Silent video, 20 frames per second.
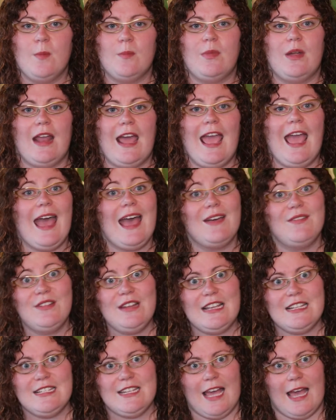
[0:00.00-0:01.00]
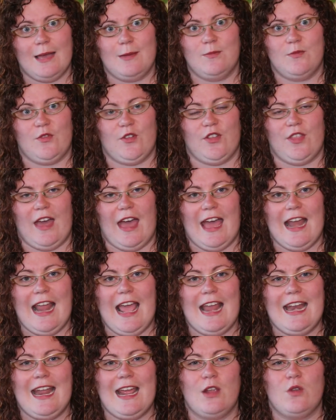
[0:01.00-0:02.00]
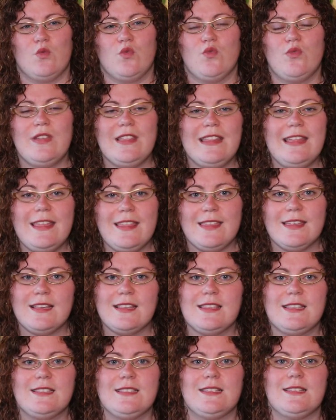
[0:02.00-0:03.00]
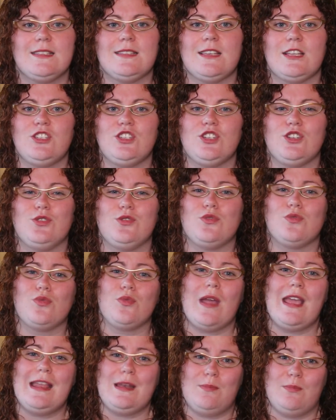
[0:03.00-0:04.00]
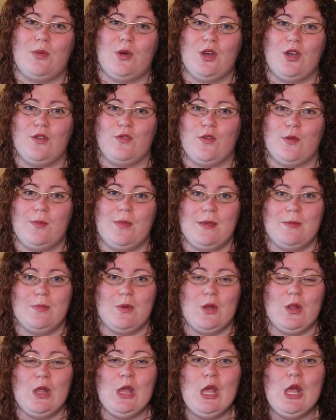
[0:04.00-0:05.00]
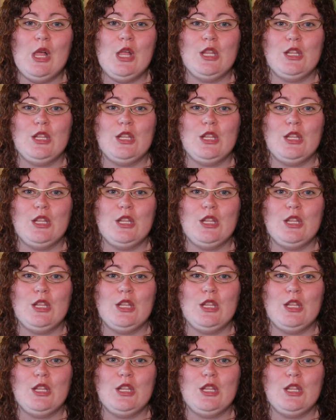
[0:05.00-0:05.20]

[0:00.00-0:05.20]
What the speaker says: but I haven't had time for that, and I really think this is such a great book for people